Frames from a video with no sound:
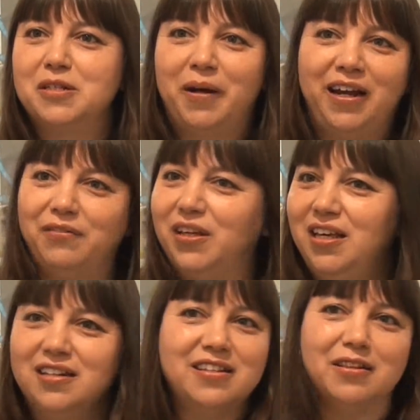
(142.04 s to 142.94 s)
despite
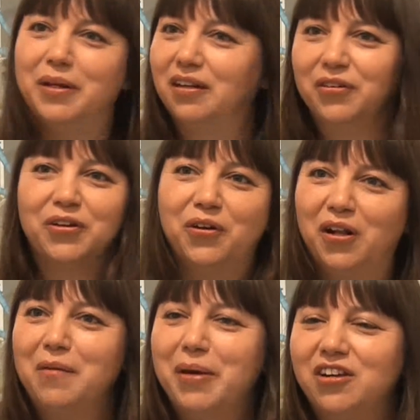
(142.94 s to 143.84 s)
having kids in the middle of it
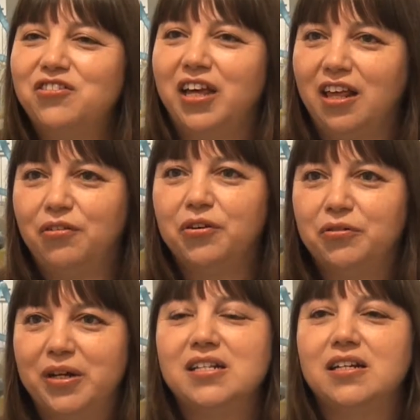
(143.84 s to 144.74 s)
all, I managed to get
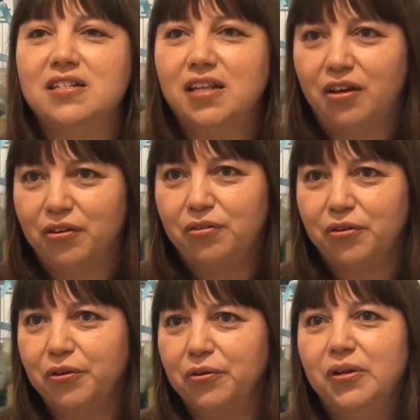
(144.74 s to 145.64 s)
through a residency, got
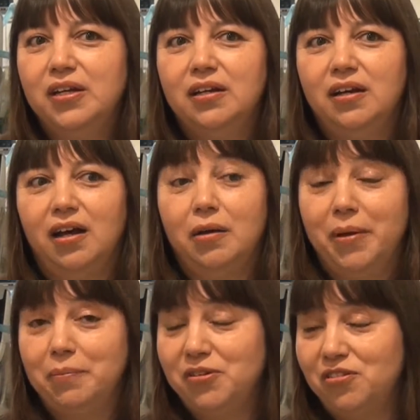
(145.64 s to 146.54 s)
through
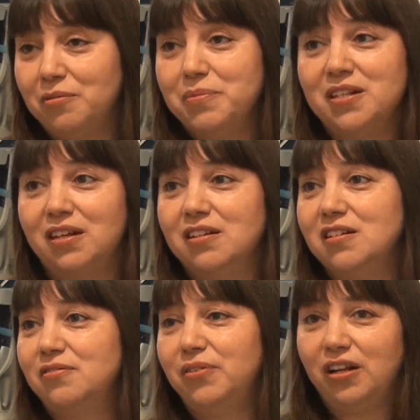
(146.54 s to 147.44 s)
memberships
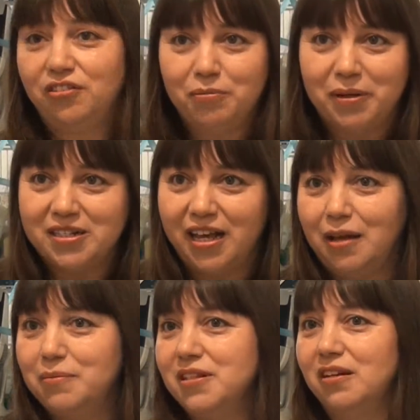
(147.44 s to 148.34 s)
and fellowship
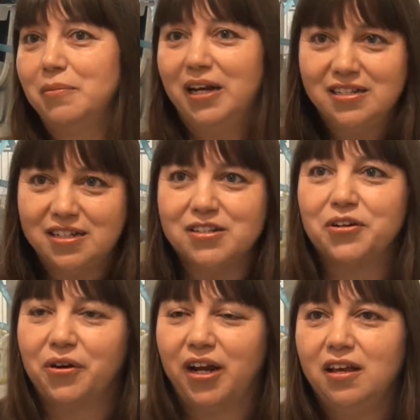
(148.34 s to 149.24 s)
exams and a
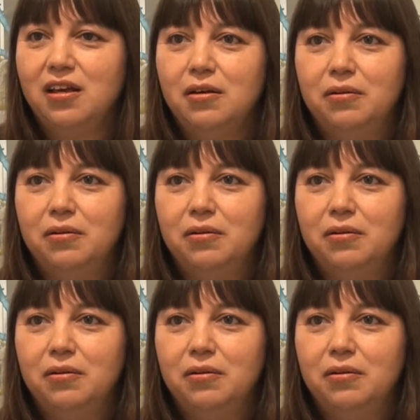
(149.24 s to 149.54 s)
master's degree.